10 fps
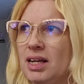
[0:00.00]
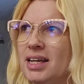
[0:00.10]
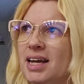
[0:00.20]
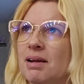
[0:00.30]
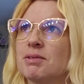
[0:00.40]

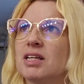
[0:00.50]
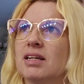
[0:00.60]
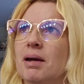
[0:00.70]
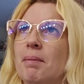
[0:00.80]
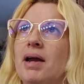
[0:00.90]
Again, I'm just
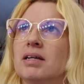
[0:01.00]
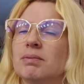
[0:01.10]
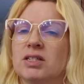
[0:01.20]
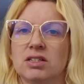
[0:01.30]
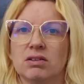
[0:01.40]
going to get my
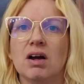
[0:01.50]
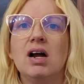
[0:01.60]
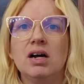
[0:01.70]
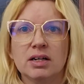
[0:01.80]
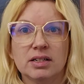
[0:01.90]
husband to
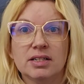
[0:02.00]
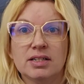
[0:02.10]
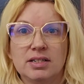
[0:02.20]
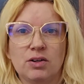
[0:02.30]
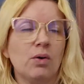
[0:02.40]

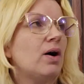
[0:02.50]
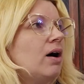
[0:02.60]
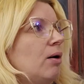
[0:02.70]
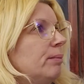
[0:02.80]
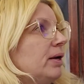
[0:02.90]

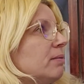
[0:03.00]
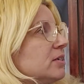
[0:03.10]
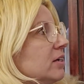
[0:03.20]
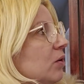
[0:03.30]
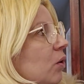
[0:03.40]
help me. I'm
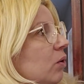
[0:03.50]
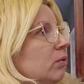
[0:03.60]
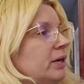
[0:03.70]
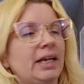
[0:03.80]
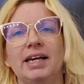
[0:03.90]
just gonna,
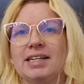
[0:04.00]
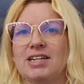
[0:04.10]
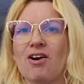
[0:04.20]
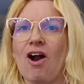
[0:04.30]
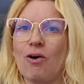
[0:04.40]
when he
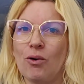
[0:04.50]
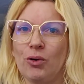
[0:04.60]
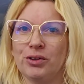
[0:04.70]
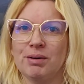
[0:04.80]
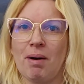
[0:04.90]
gets here, I'll
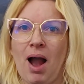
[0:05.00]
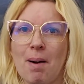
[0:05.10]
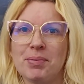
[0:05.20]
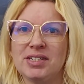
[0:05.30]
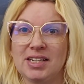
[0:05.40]
hold them
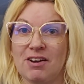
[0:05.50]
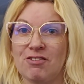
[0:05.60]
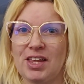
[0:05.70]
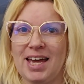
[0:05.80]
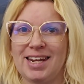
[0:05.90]
up, see
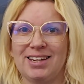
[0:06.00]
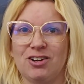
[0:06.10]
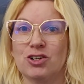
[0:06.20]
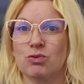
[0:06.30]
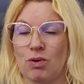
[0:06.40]
if that
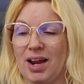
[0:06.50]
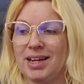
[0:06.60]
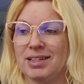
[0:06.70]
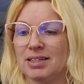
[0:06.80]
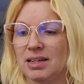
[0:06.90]
looks
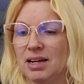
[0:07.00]
right.